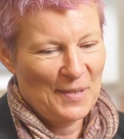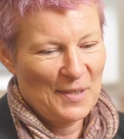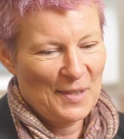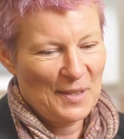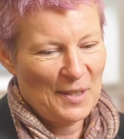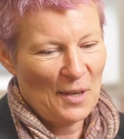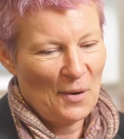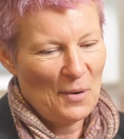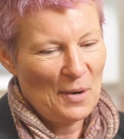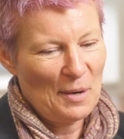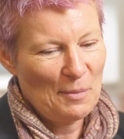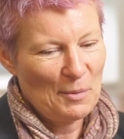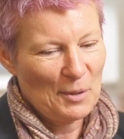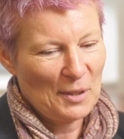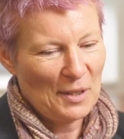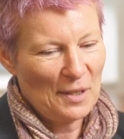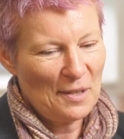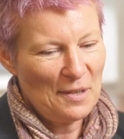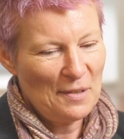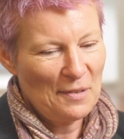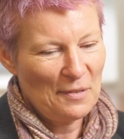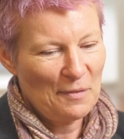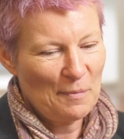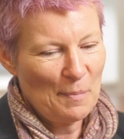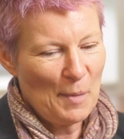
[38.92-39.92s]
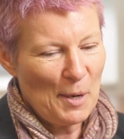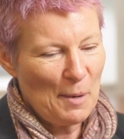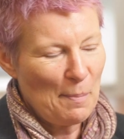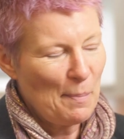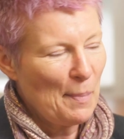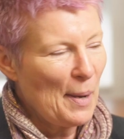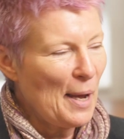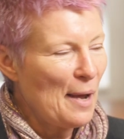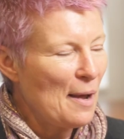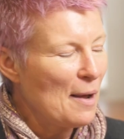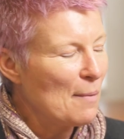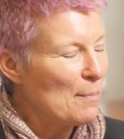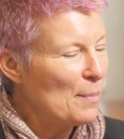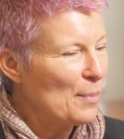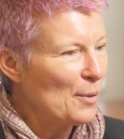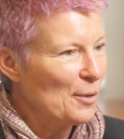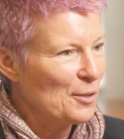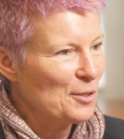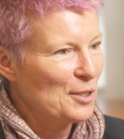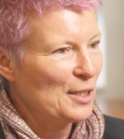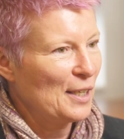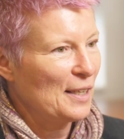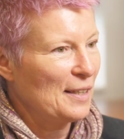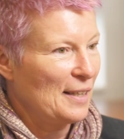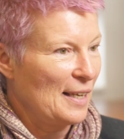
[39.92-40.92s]
So it was kind of my pet
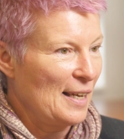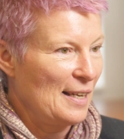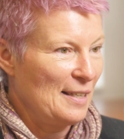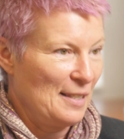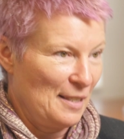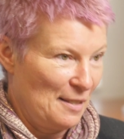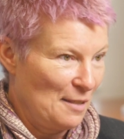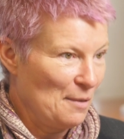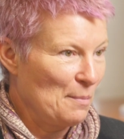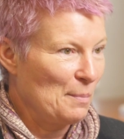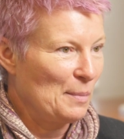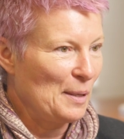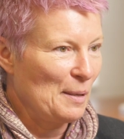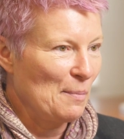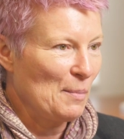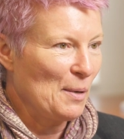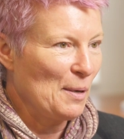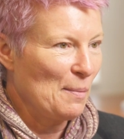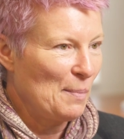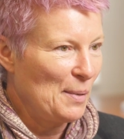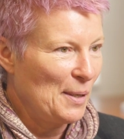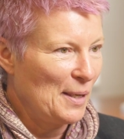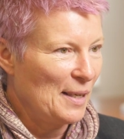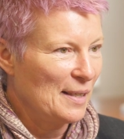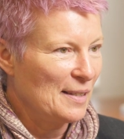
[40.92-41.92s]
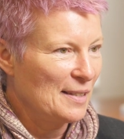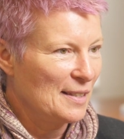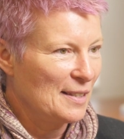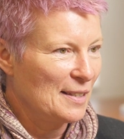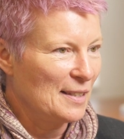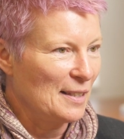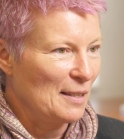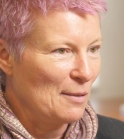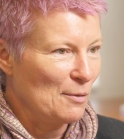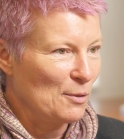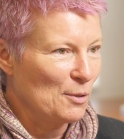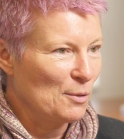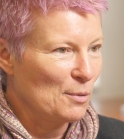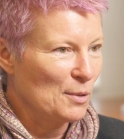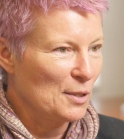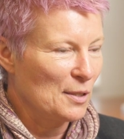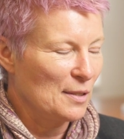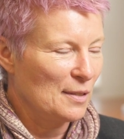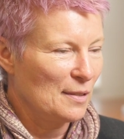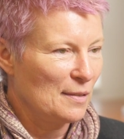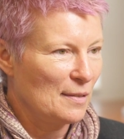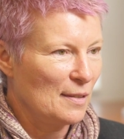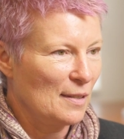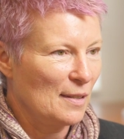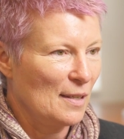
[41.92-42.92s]
project that ended up being my PhD, which
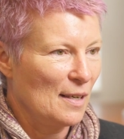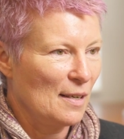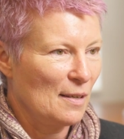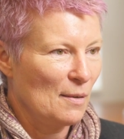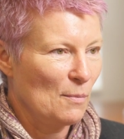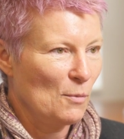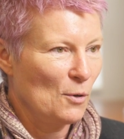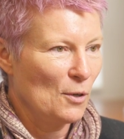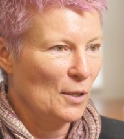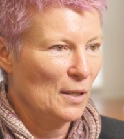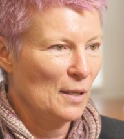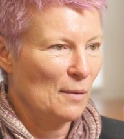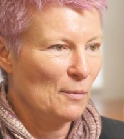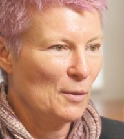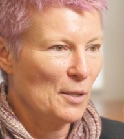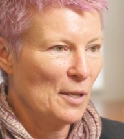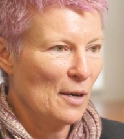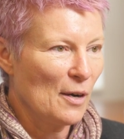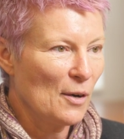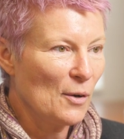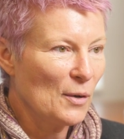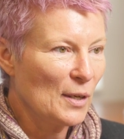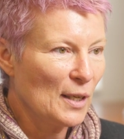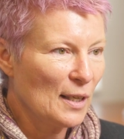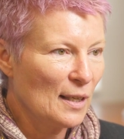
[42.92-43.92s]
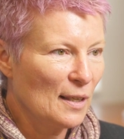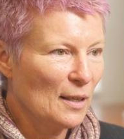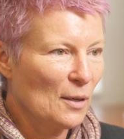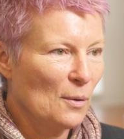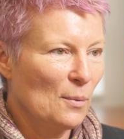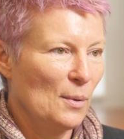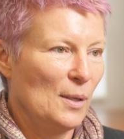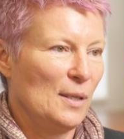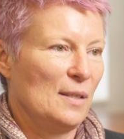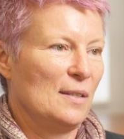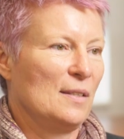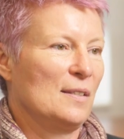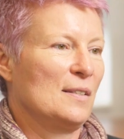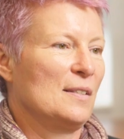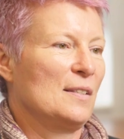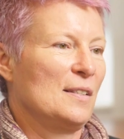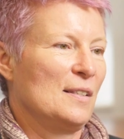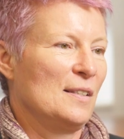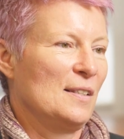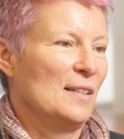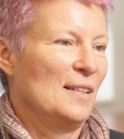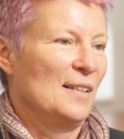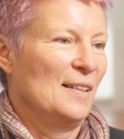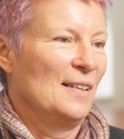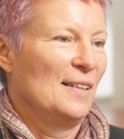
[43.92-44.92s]
was working with ionic
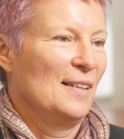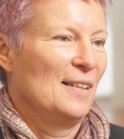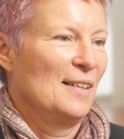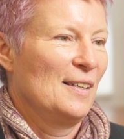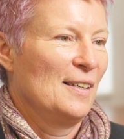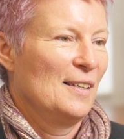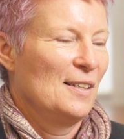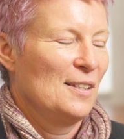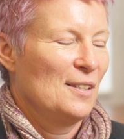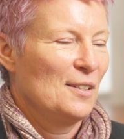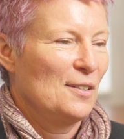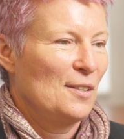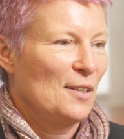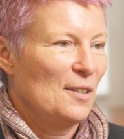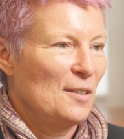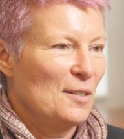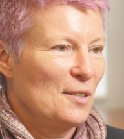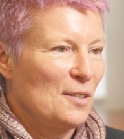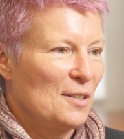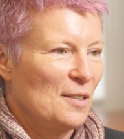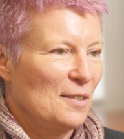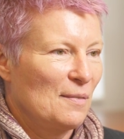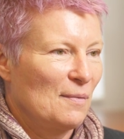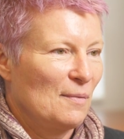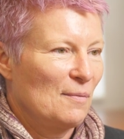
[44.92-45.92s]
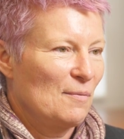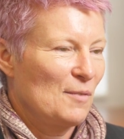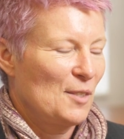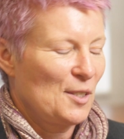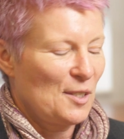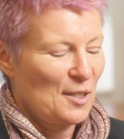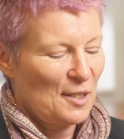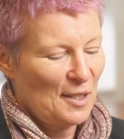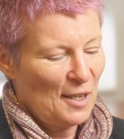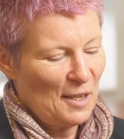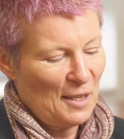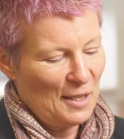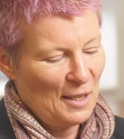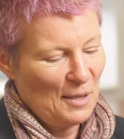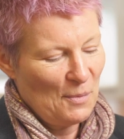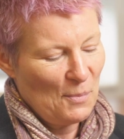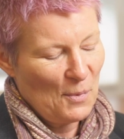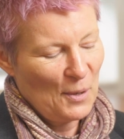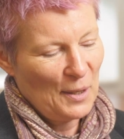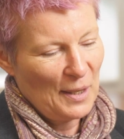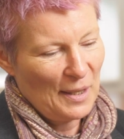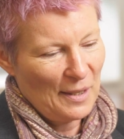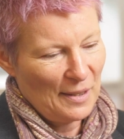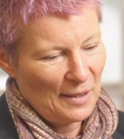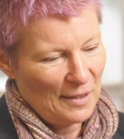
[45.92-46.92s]
liquids. So there's slightly
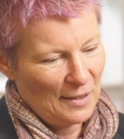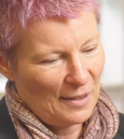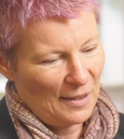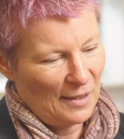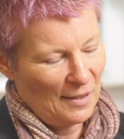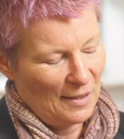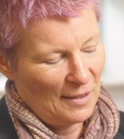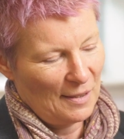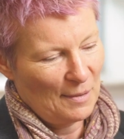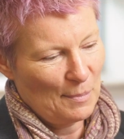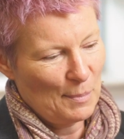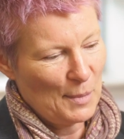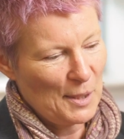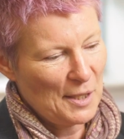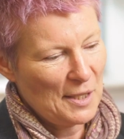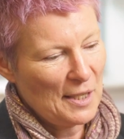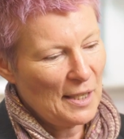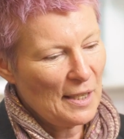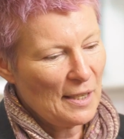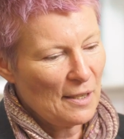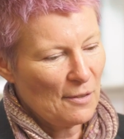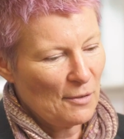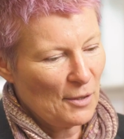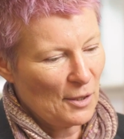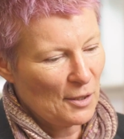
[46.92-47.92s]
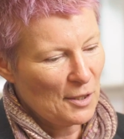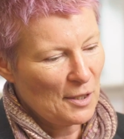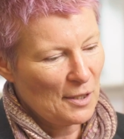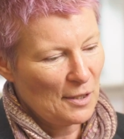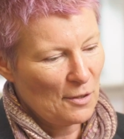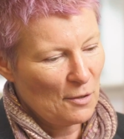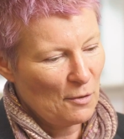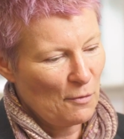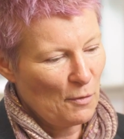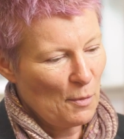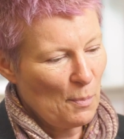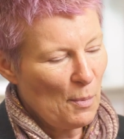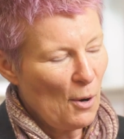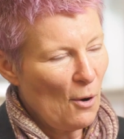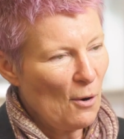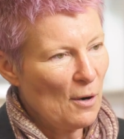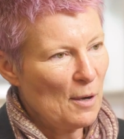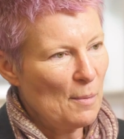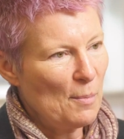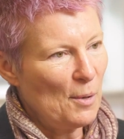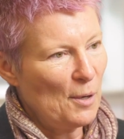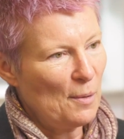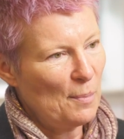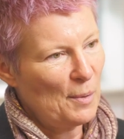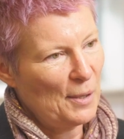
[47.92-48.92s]
weird material. It's sort of a
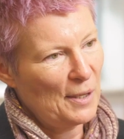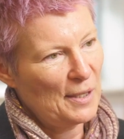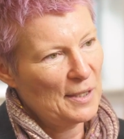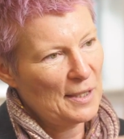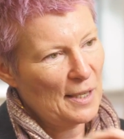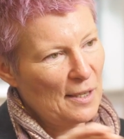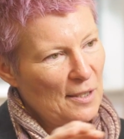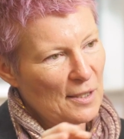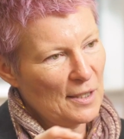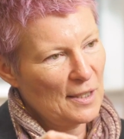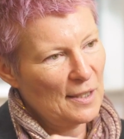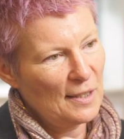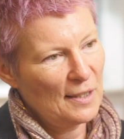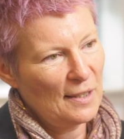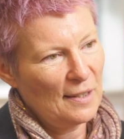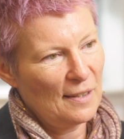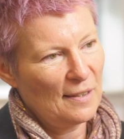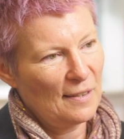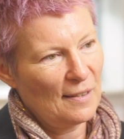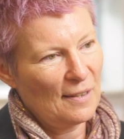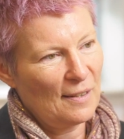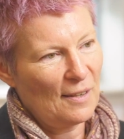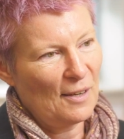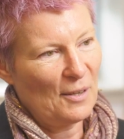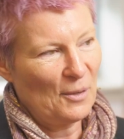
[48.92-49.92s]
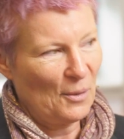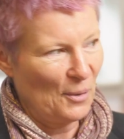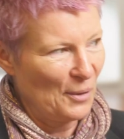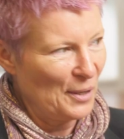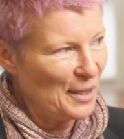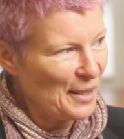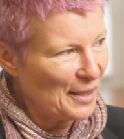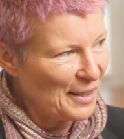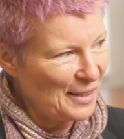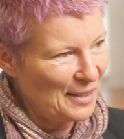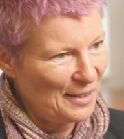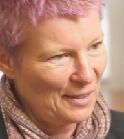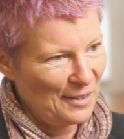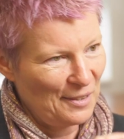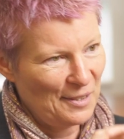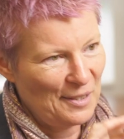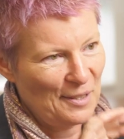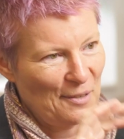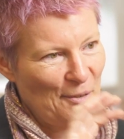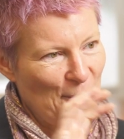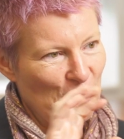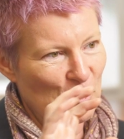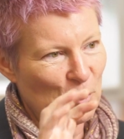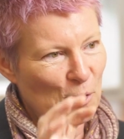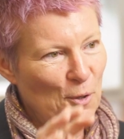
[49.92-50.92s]
polymer, but it's actually ionic in that
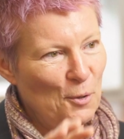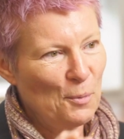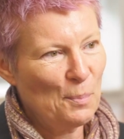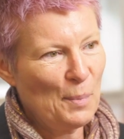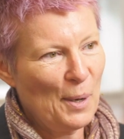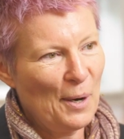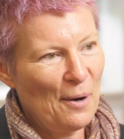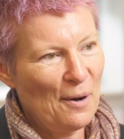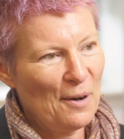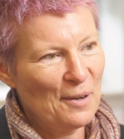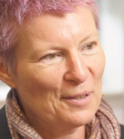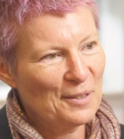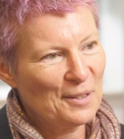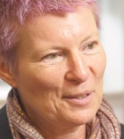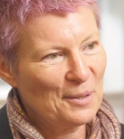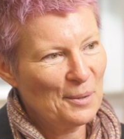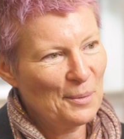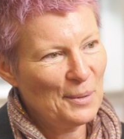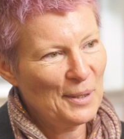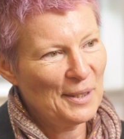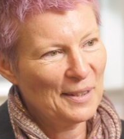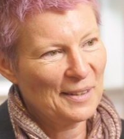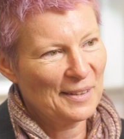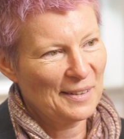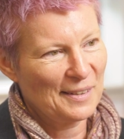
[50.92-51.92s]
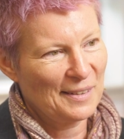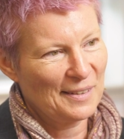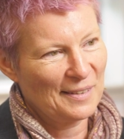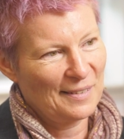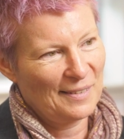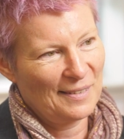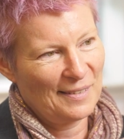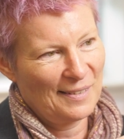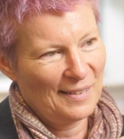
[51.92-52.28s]
there are two parts to it that